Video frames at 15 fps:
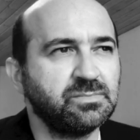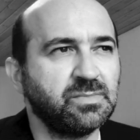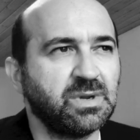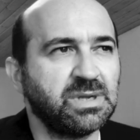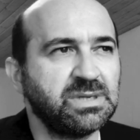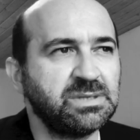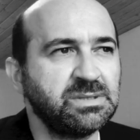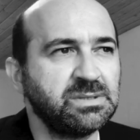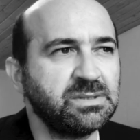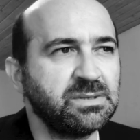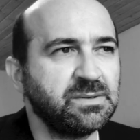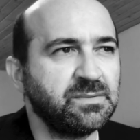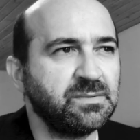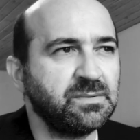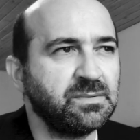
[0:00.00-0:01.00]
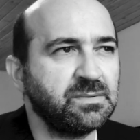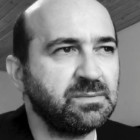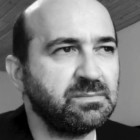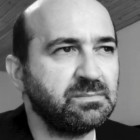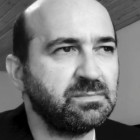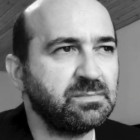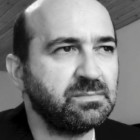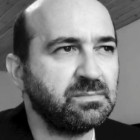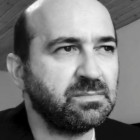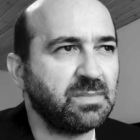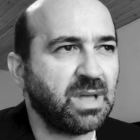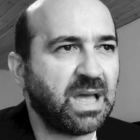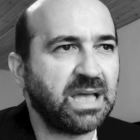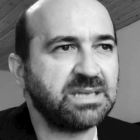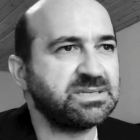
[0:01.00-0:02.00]
Right?
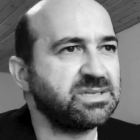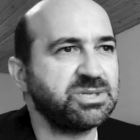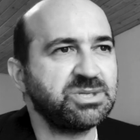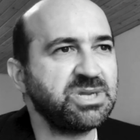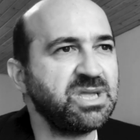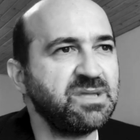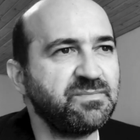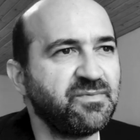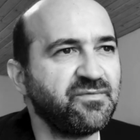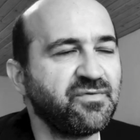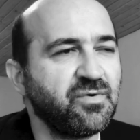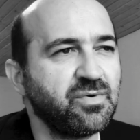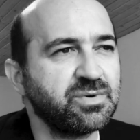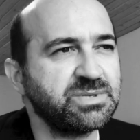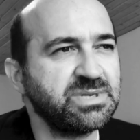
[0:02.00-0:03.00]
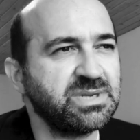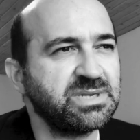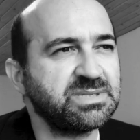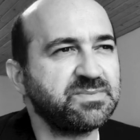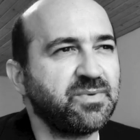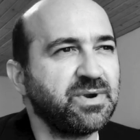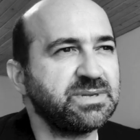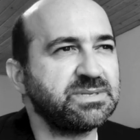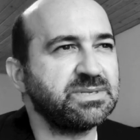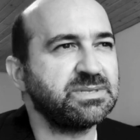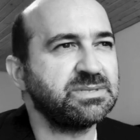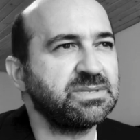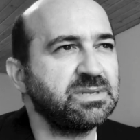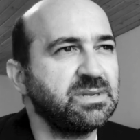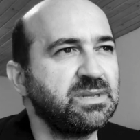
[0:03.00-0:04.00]
As a shape, of course, it
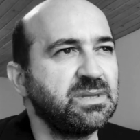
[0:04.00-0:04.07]
expresses